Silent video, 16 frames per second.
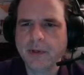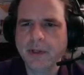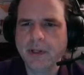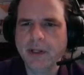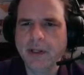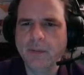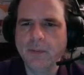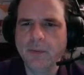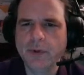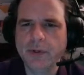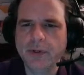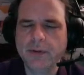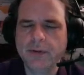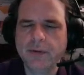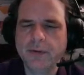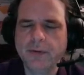it
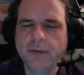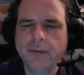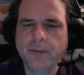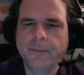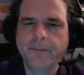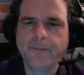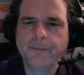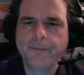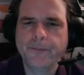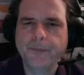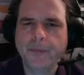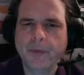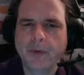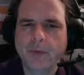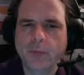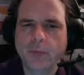would
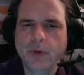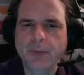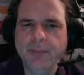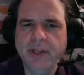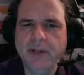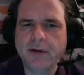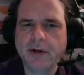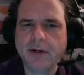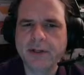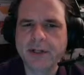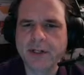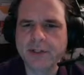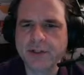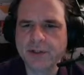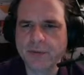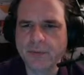repeat our
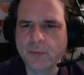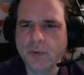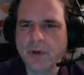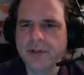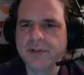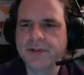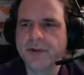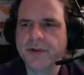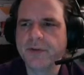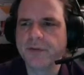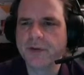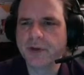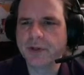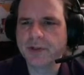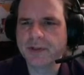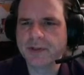texture once over
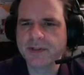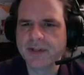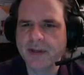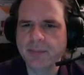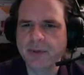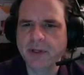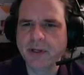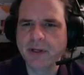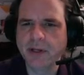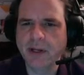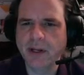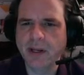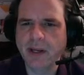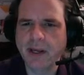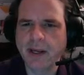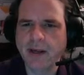because it's sampling at
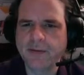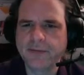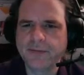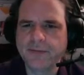half.